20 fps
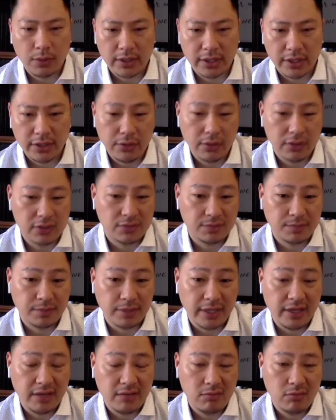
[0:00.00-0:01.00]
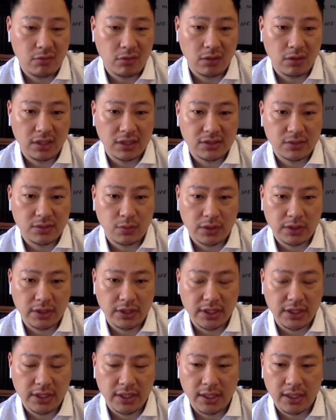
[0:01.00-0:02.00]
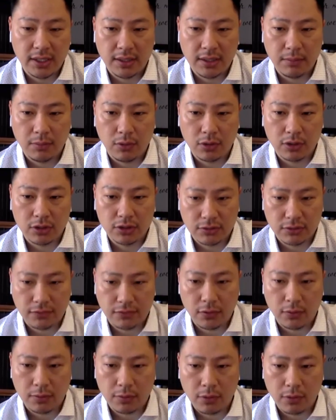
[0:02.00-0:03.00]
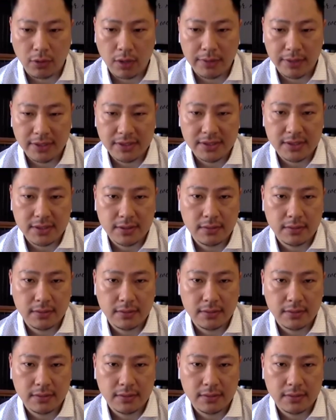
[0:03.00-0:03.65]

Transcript: one, can you explain more or less what the mortgage deferral program is?